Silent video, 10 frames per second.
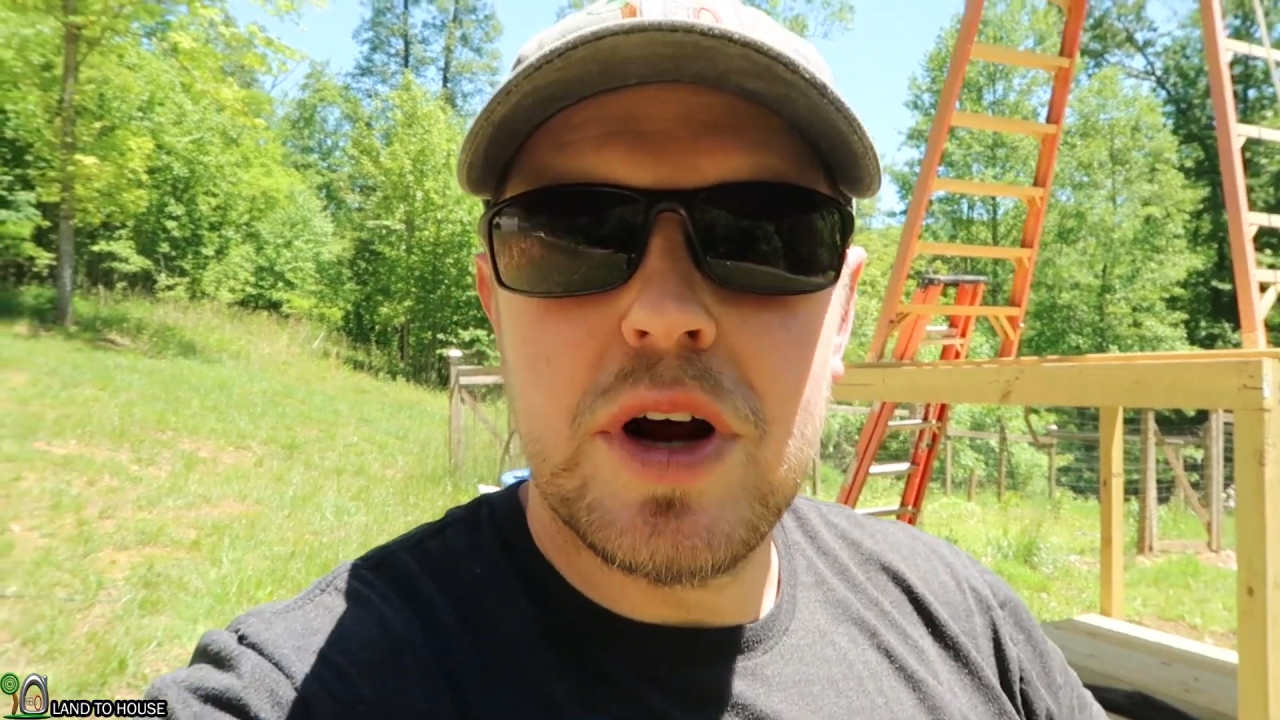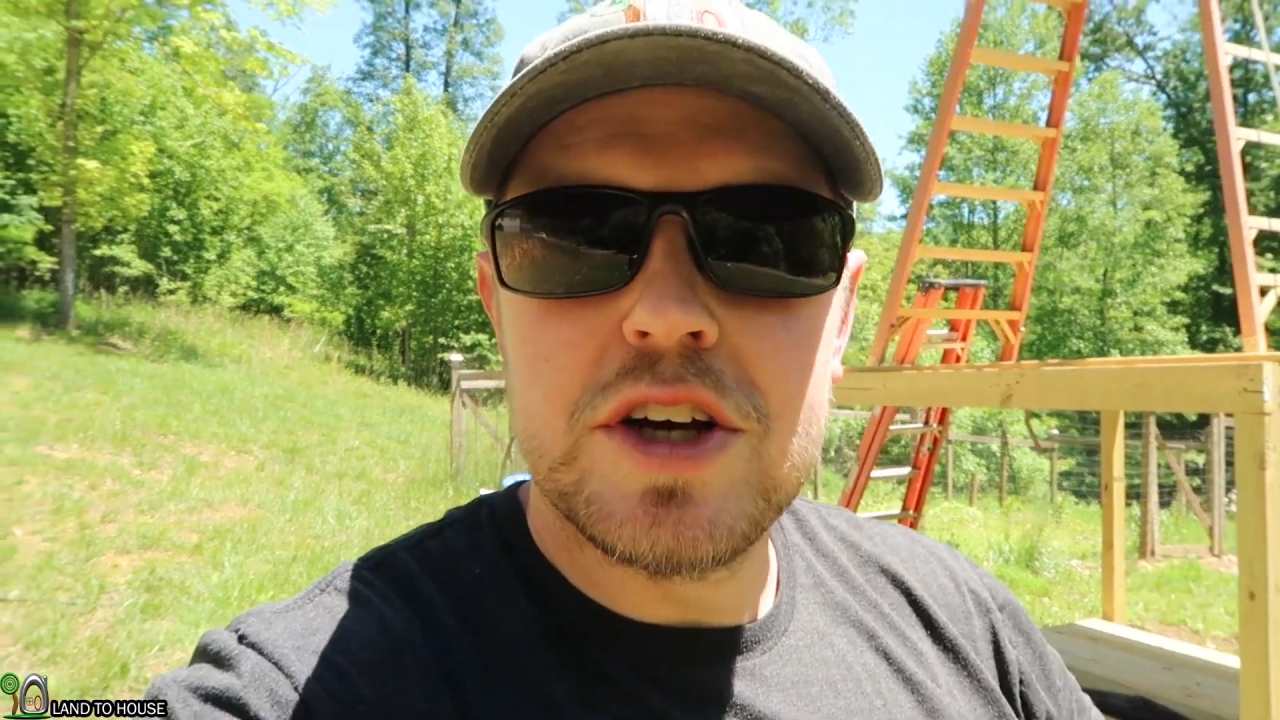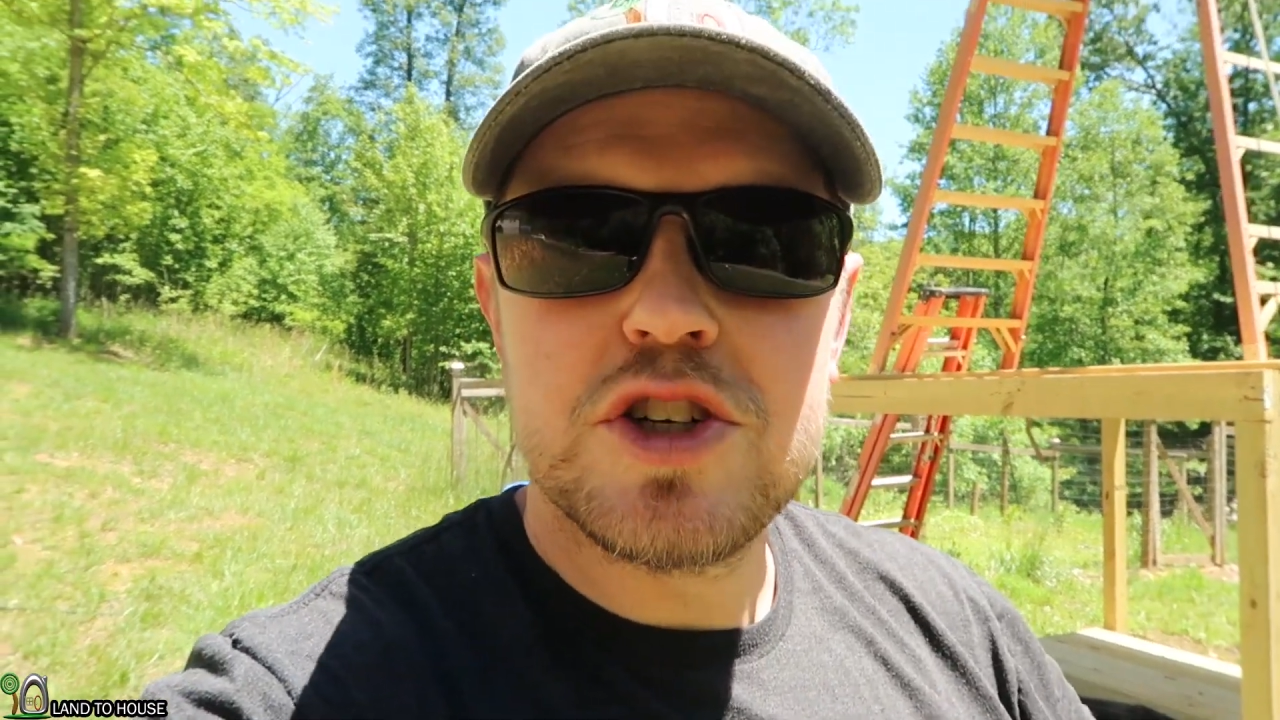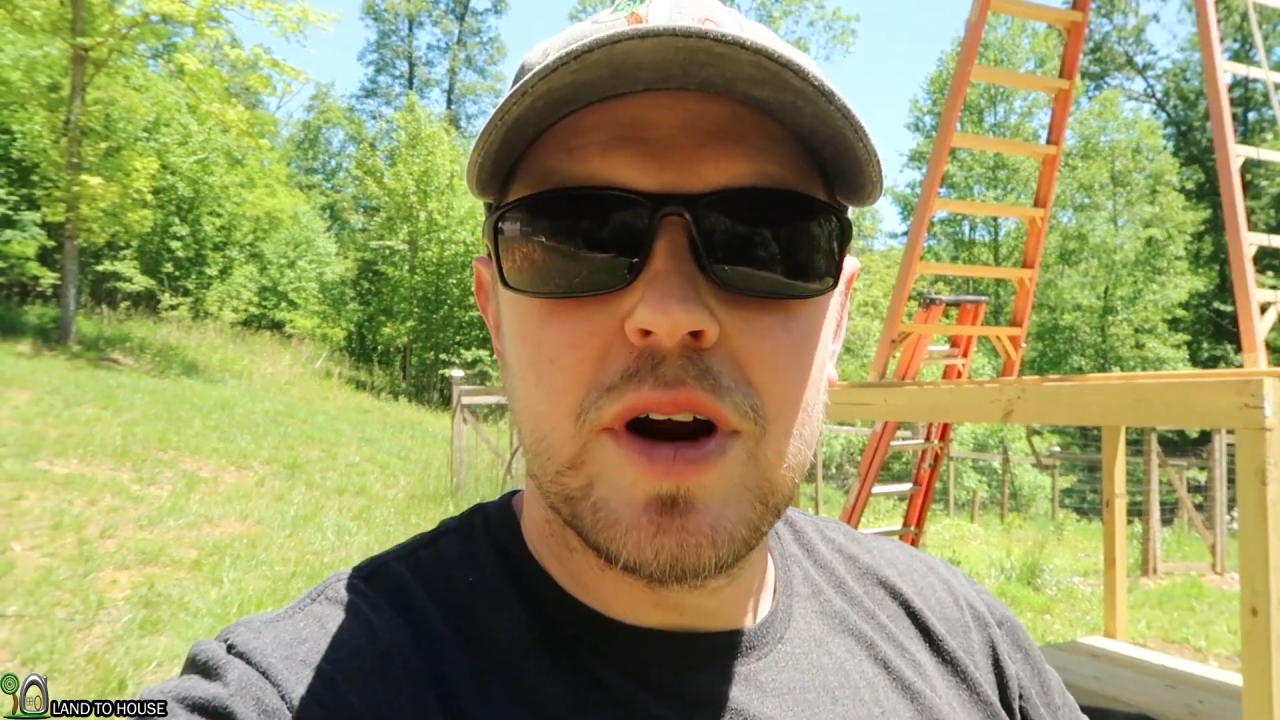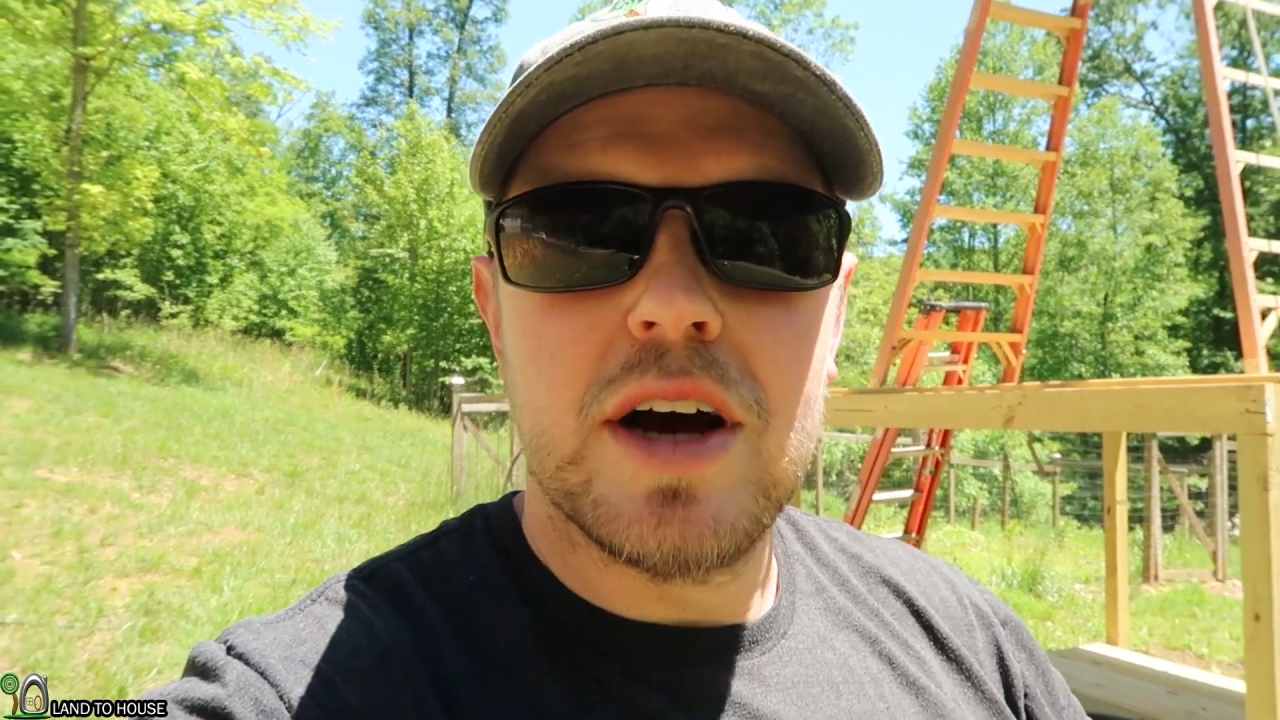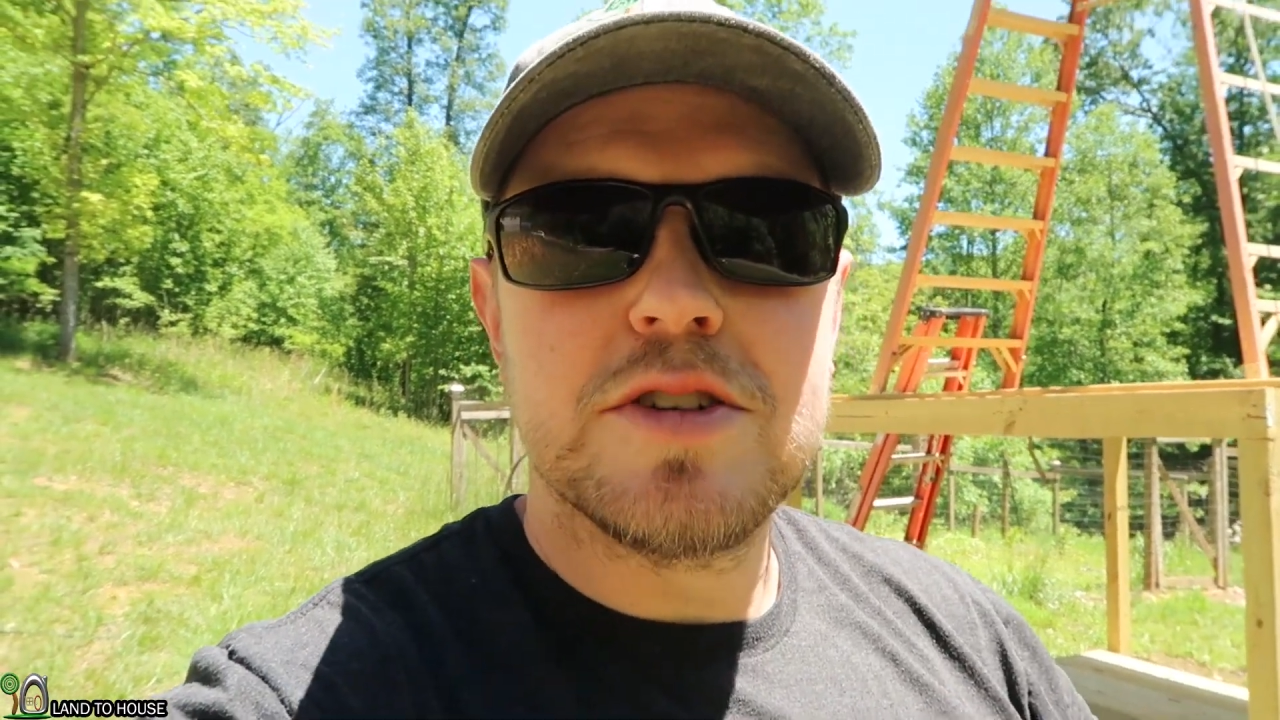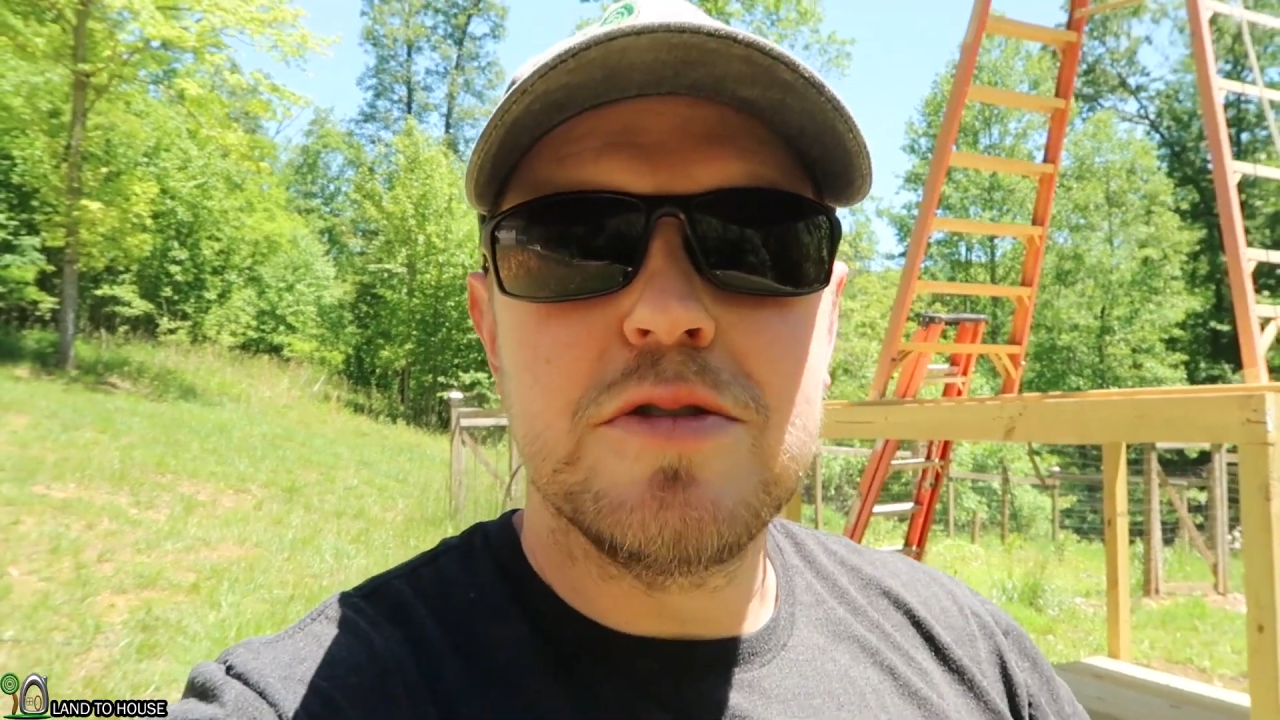pressure out